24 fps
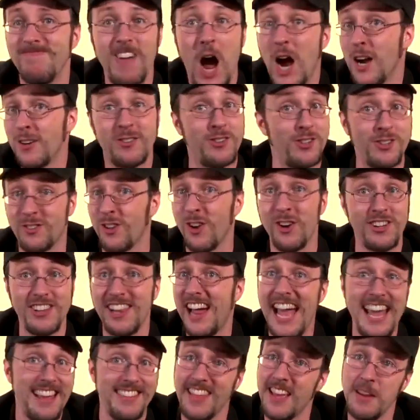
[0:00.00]
Aren't you so
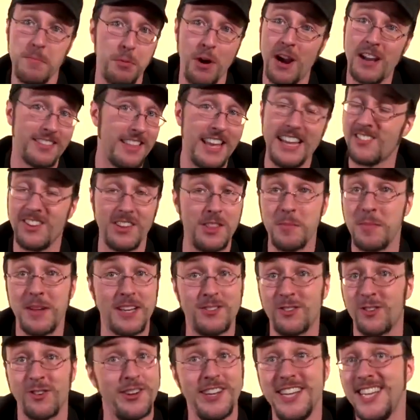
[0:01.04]
glad they brought that to the
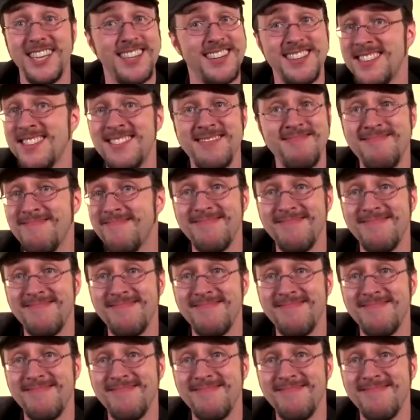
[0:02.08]
big screen?